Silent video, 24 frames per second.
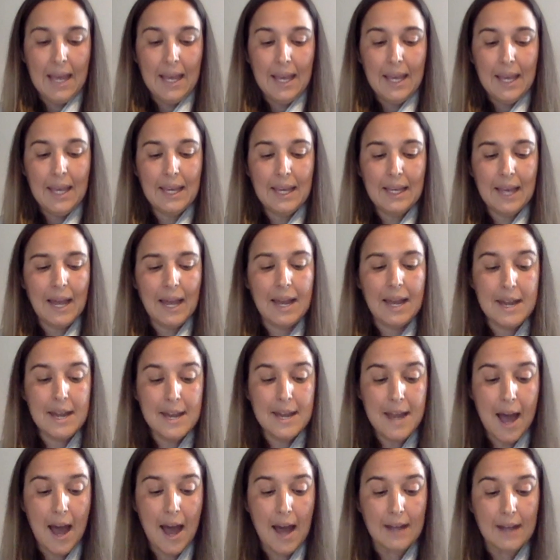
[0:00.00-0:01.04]

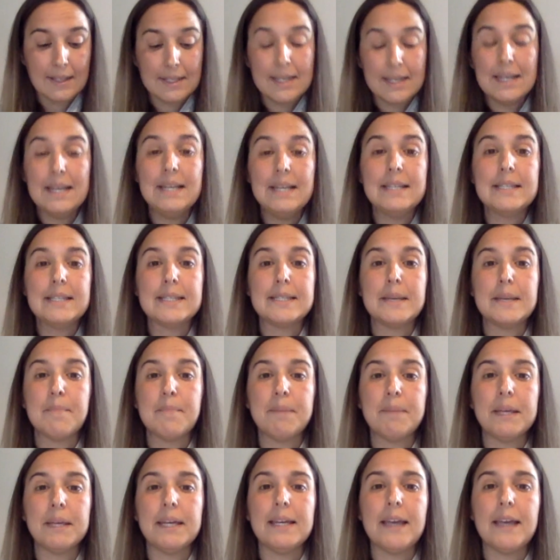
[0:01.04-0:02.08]
He
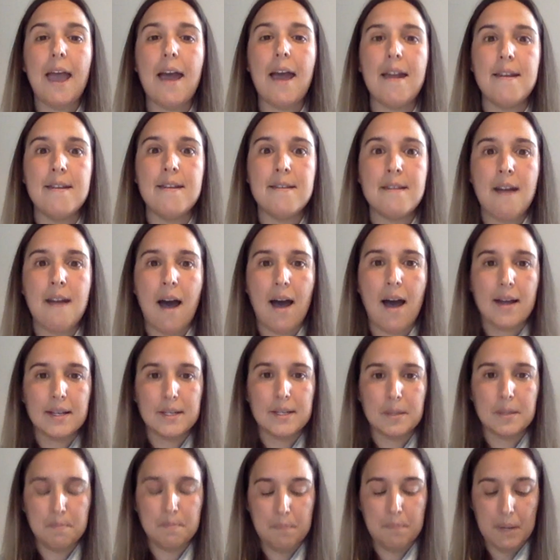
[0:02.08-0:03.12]
simply
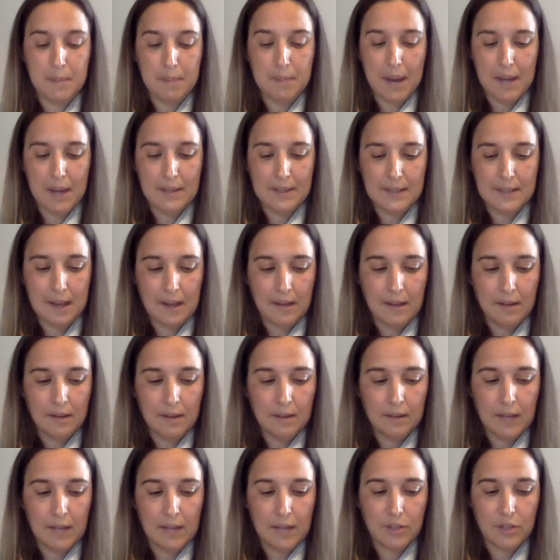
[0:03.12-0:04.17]
cannot be my son,
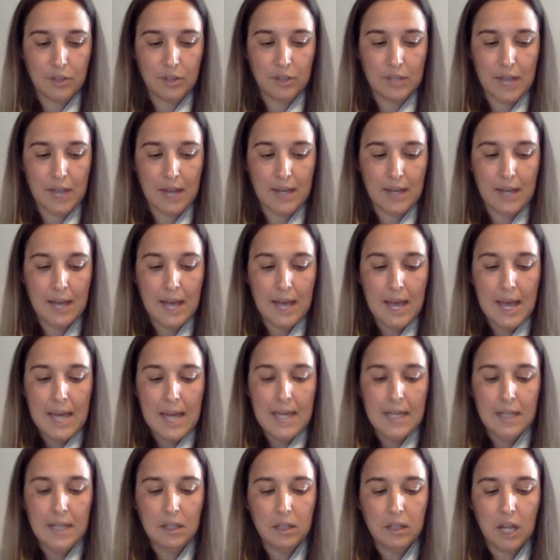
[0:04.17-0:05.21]
Lester said.
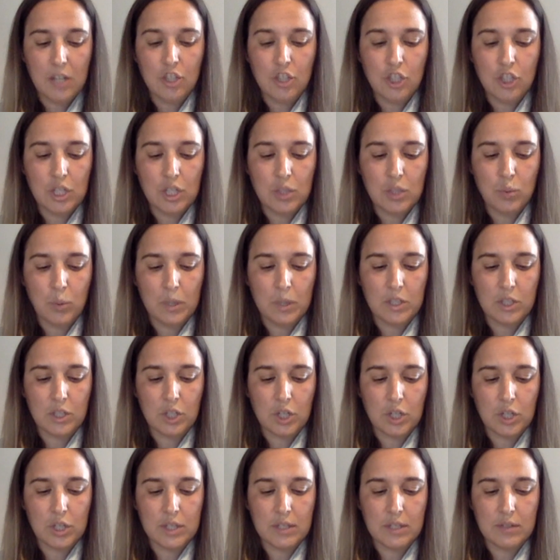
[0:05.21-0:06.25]
He clutched his
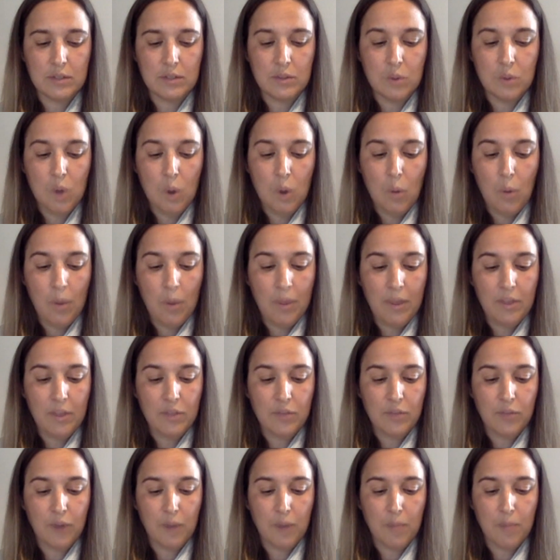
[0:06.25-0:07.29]
whiskers with his
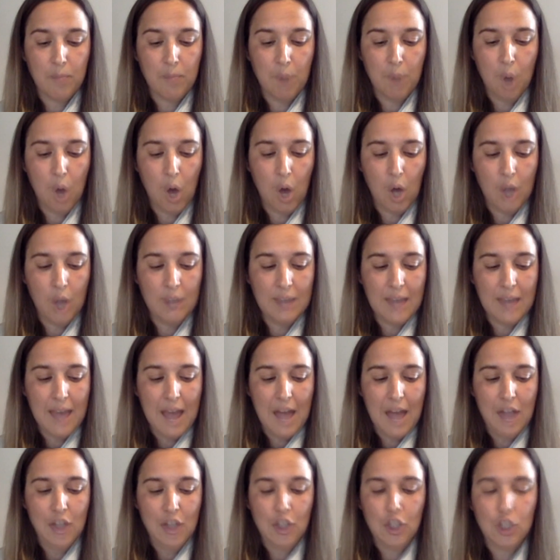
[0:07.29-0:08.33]
front paws
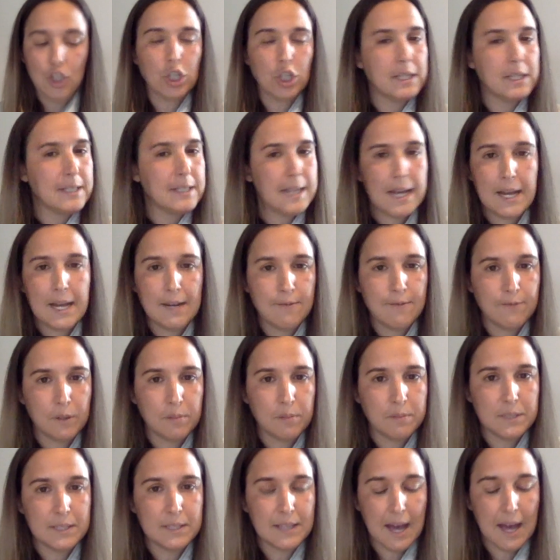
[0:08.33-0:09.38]
and shook his head
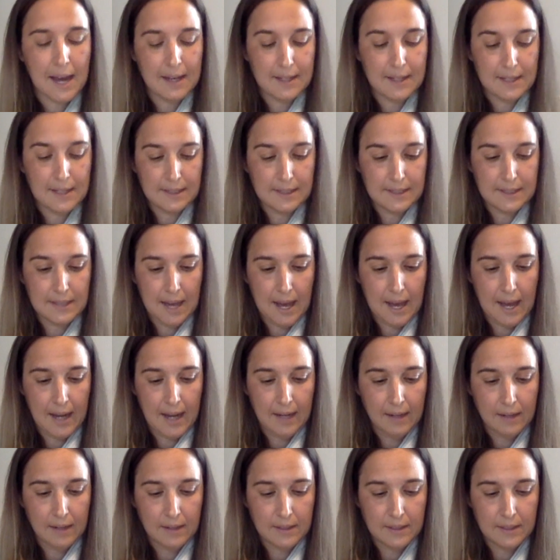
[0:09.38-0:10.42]
from side to
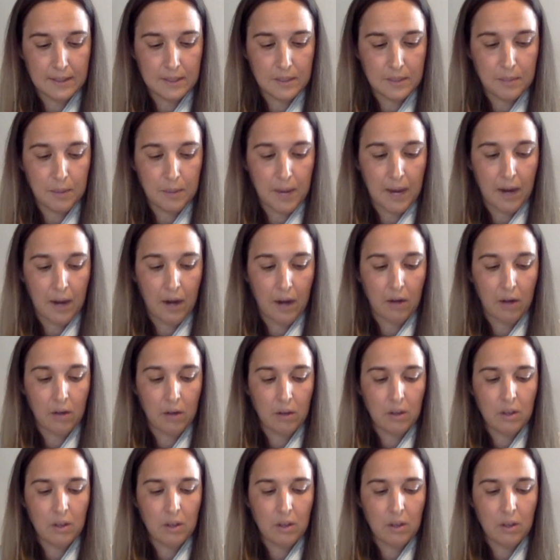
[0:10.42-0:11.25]
side in despair.